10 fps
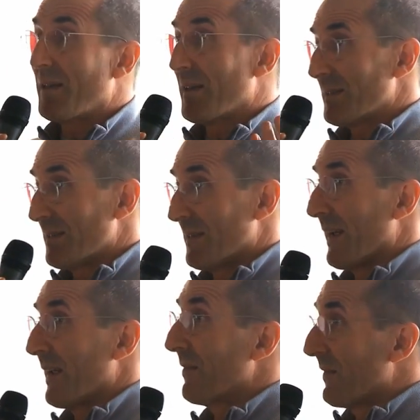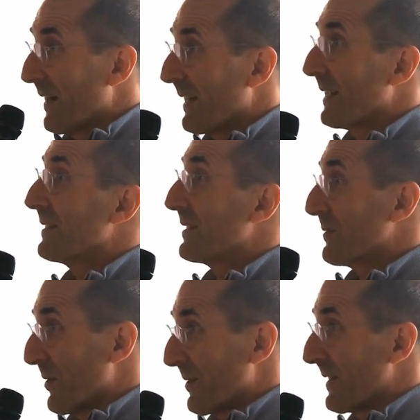that today finance is
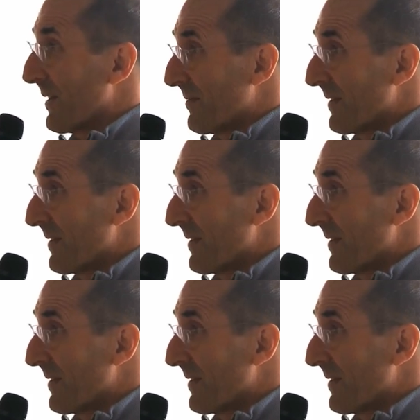spoken of.